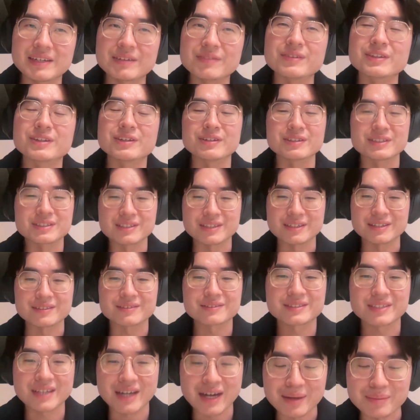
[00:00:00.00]
Even though it's like
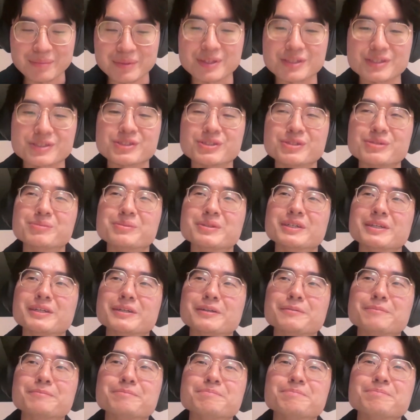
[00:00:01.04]
time
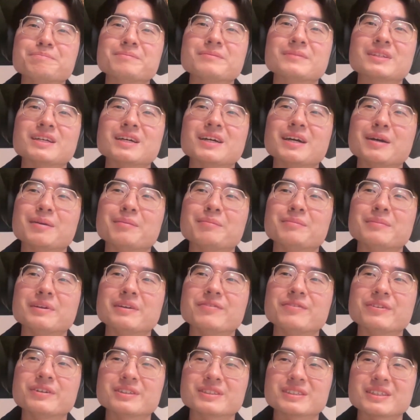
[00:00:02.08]
consuming,
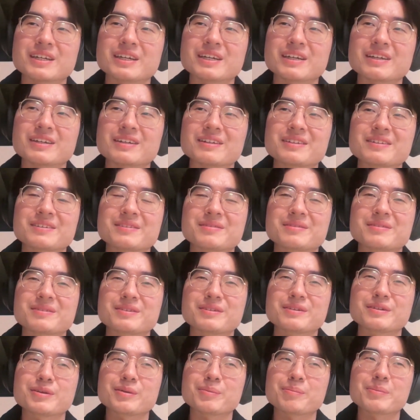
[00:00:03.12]
it feels like
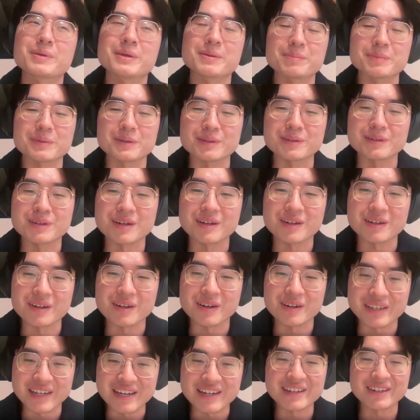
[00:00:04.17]
people
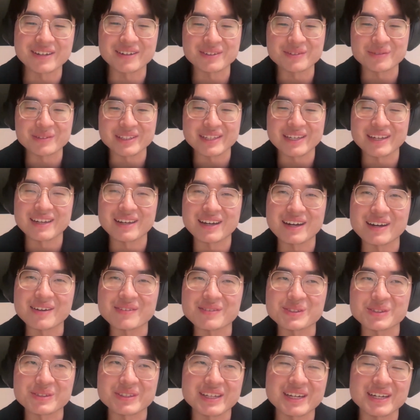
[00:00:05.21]
are getting on with their
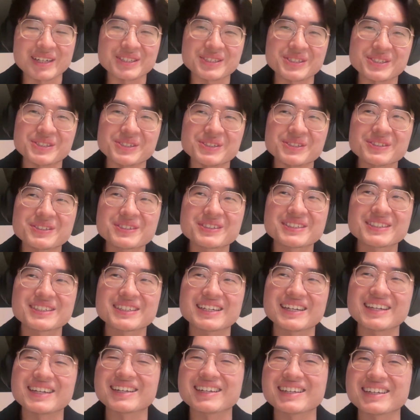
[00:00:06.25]
lives without you.
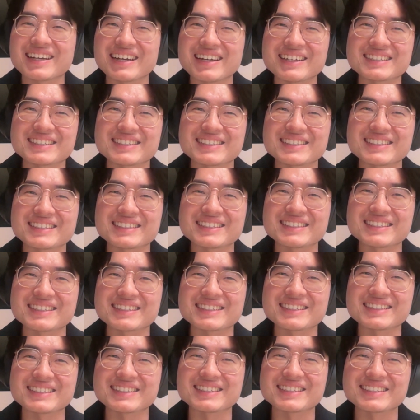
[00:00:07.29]
And
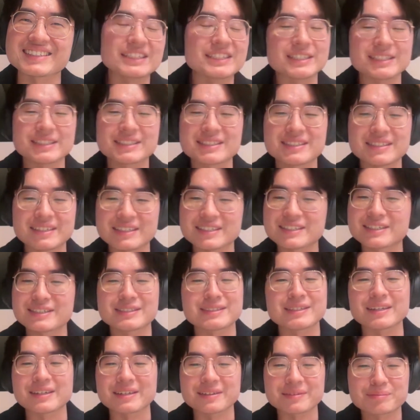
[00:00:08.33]
it's
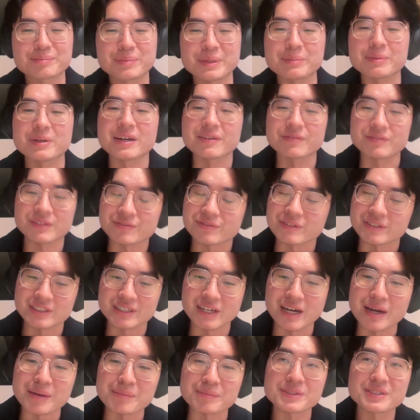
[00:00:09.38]
just like people have different
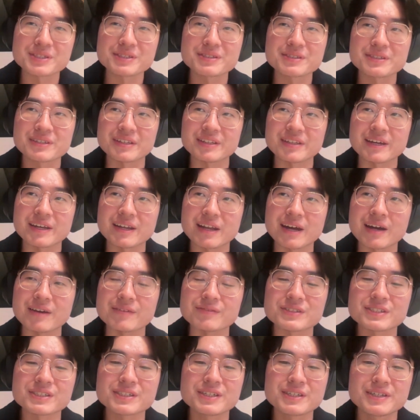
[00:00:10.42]
times in their
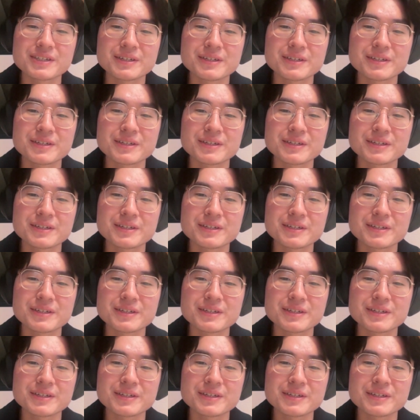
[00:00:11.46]
lives,